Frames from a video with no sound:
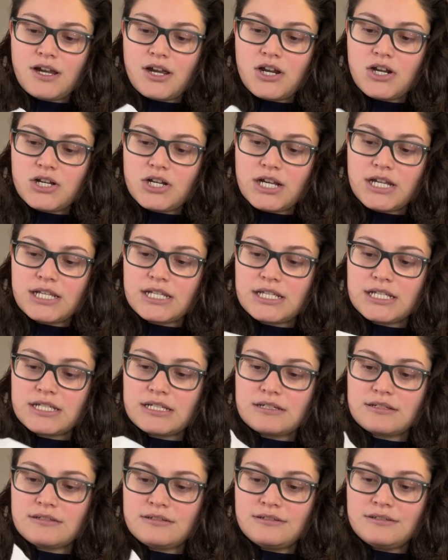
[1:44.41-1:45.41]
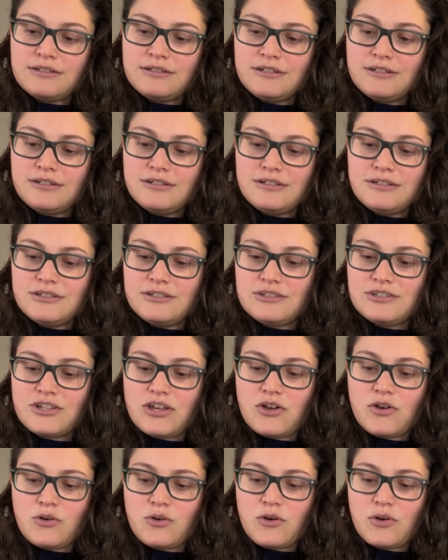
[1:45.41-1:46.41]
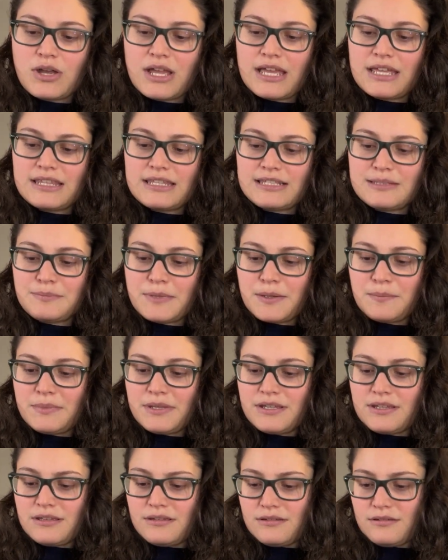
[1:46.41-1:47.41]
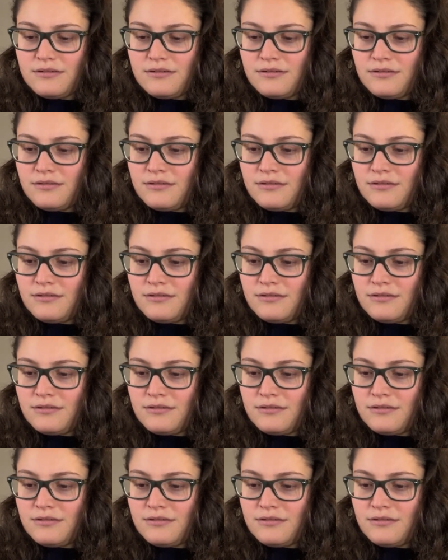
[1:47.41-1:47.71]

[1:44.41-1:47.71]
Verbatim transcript: Alrighty. So, okay, this might be